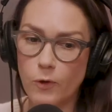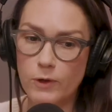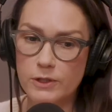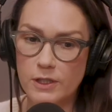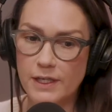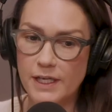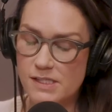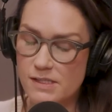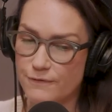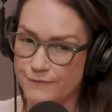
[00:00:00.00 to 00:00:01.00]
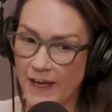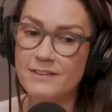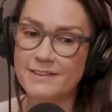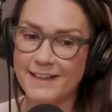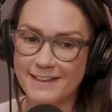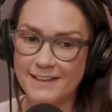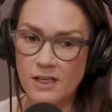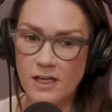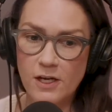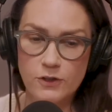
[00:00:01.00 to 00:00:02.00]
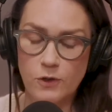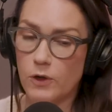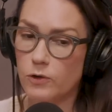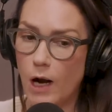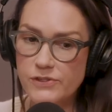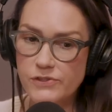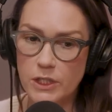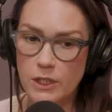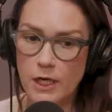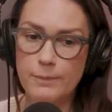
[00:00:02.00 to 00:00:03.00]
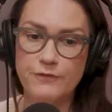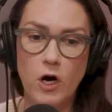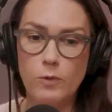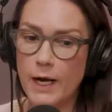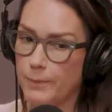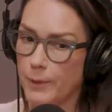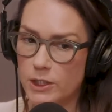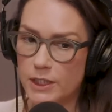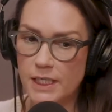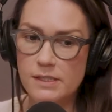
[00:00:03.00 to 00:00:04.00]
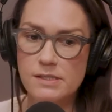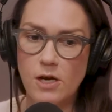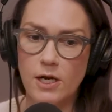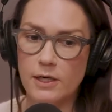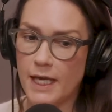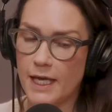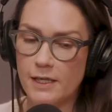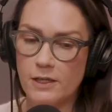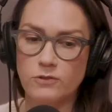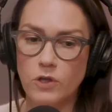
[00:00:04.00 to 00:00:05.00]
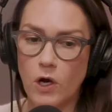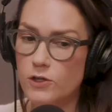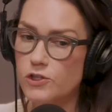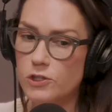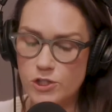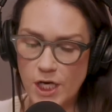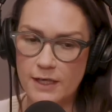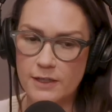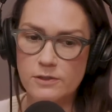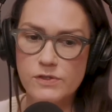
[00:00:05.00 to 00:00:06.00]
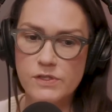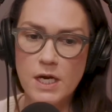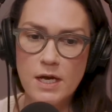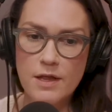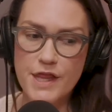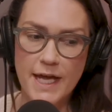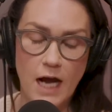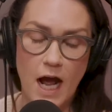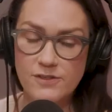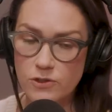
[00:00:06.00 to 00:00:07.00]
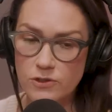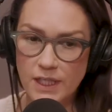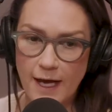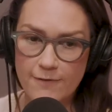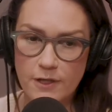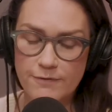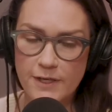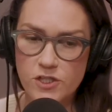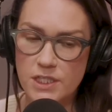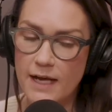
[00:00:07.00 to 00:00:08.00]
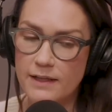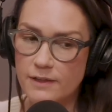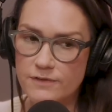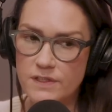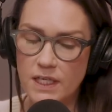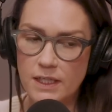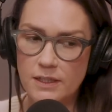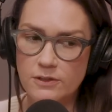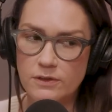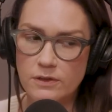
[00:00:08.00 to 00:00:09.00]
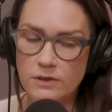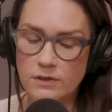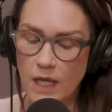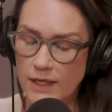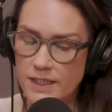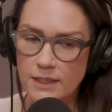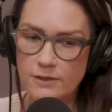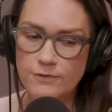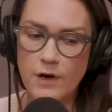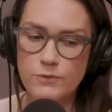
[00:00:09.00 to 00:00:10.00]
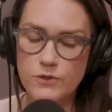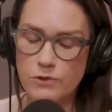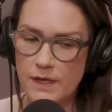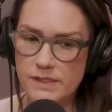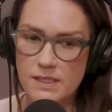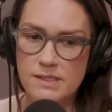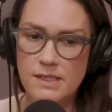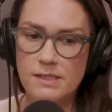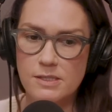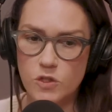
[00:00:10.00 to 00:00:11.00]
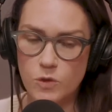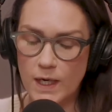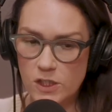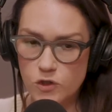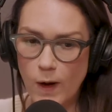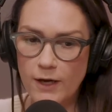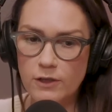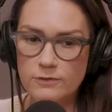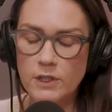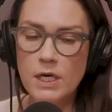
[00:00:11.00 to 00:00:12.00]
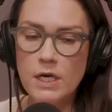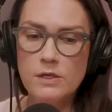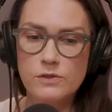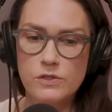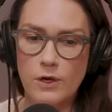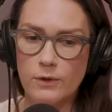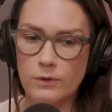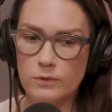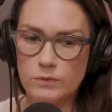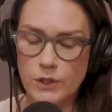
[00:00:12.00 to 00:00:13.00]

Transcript: order is failing, across Europe. Far-right parties are getting larger shares than I certainly ever envisioned. I lived in London from 2006 to 2012. So,